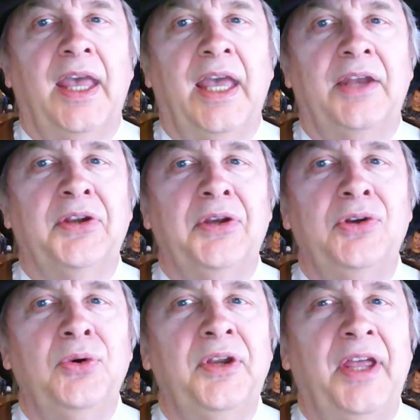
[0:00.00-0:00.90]
and
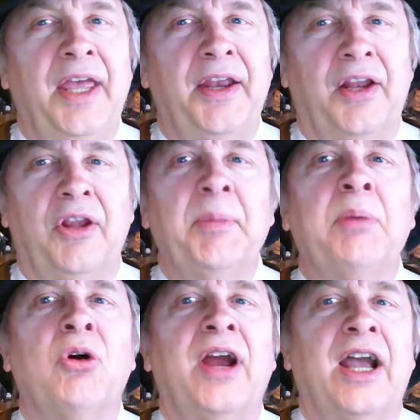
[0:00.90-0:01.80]
do it a little bit
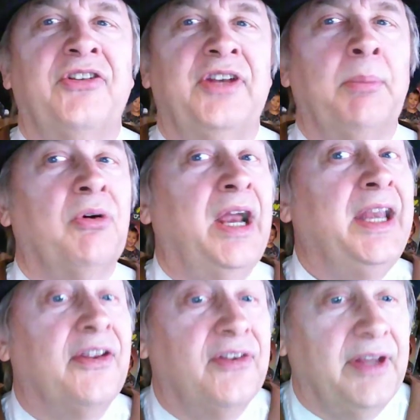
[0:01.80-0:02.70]
more
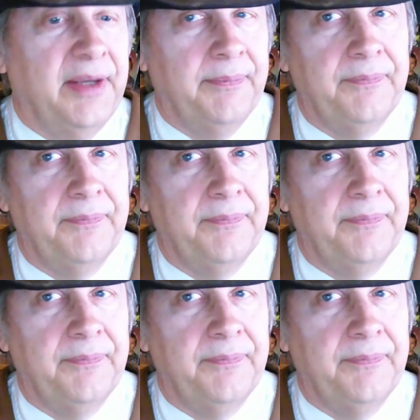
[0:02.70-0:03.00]
extemporaneously.